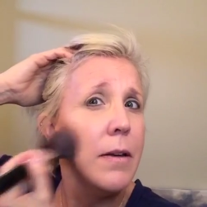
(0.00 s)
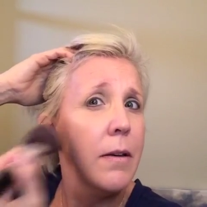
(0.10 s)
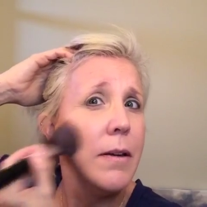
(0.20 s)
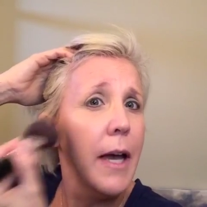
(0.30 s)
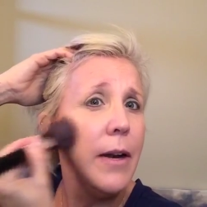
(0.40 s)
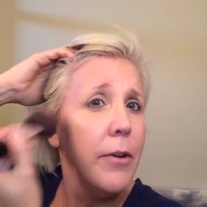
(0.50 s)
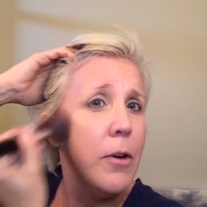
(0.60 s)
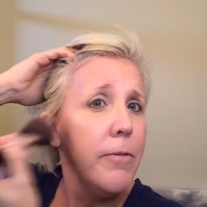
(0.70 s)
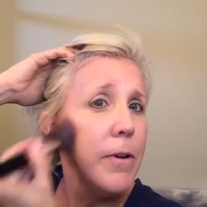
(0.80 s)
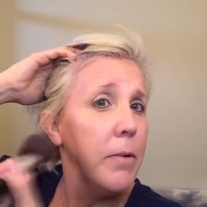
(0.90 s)
I don't
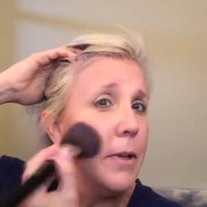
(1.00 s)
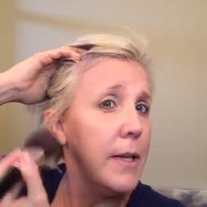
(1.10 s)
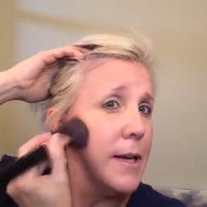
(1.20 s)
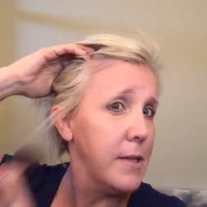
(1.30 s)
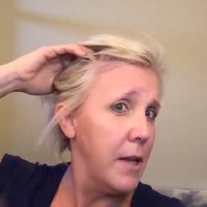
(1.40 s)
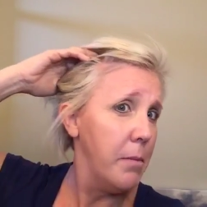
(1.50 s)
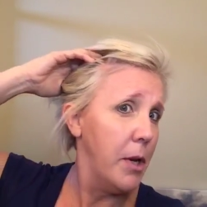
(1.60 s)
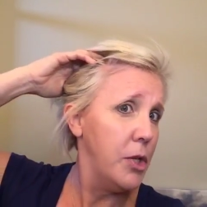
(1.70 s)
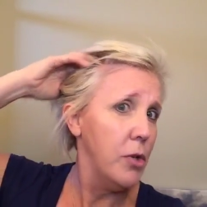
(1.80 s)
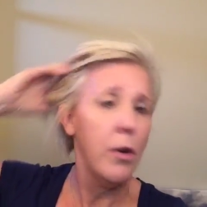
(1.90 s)
know if it really does that
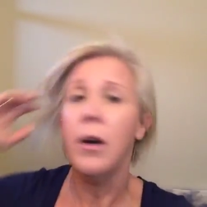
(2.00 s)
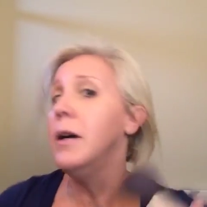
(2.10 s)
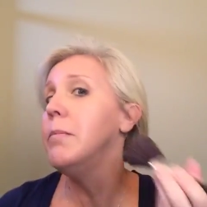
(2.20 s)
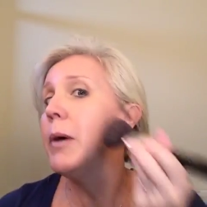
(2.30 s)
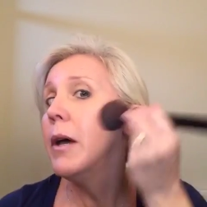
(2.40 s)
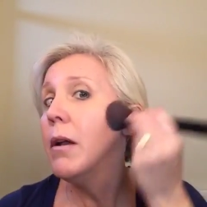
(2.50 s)
much or not, but